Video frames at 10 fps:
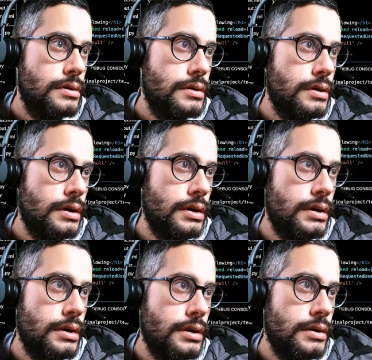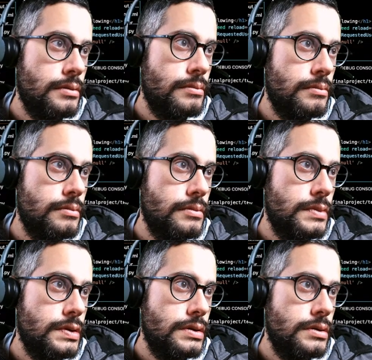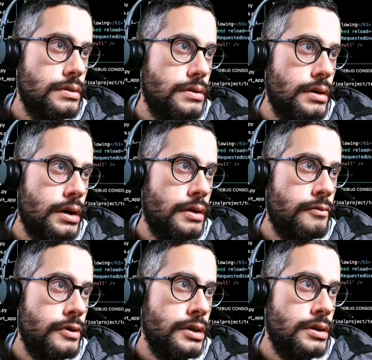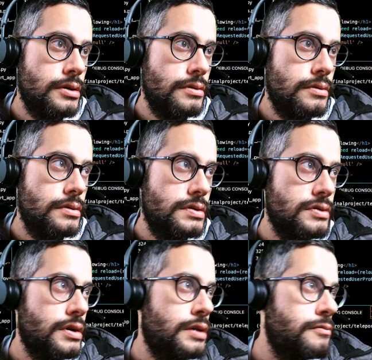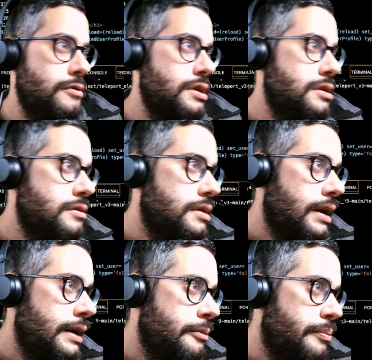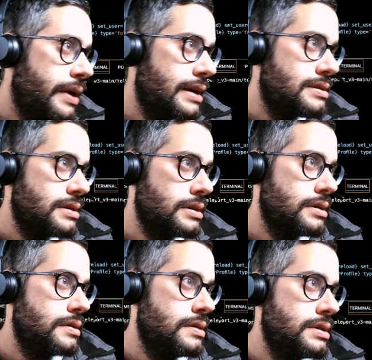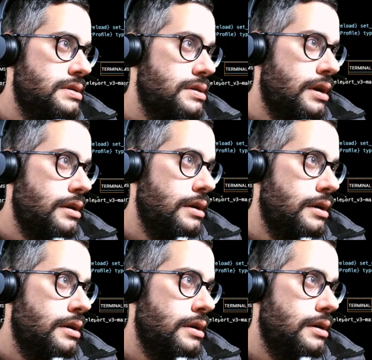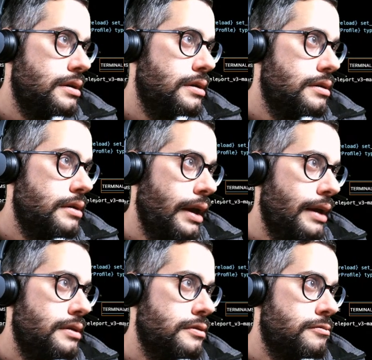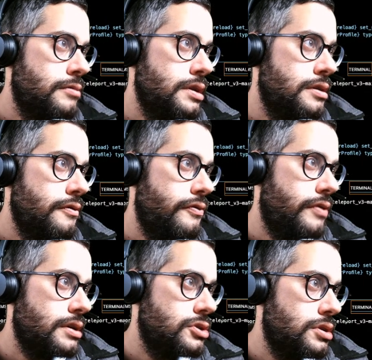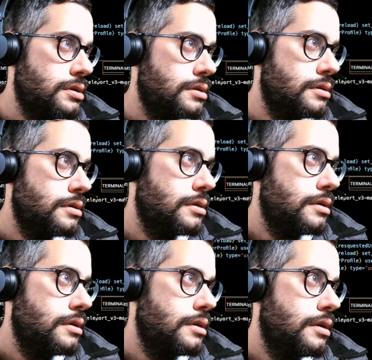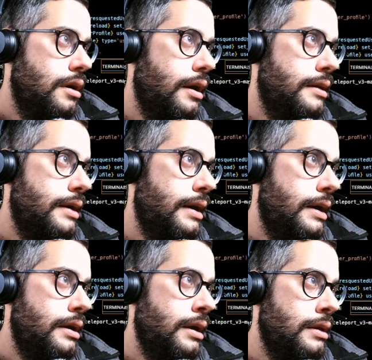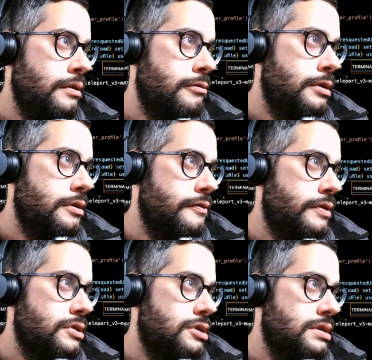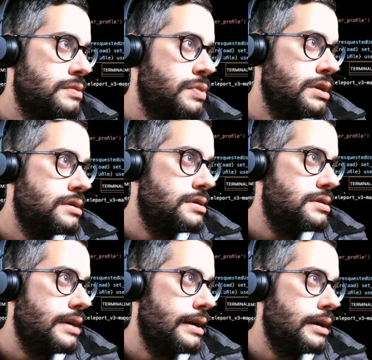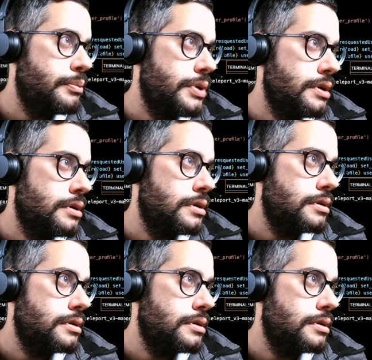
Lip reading: On reload. So on reload, I am passing this handle reload function, and that handle reload function is being set up here.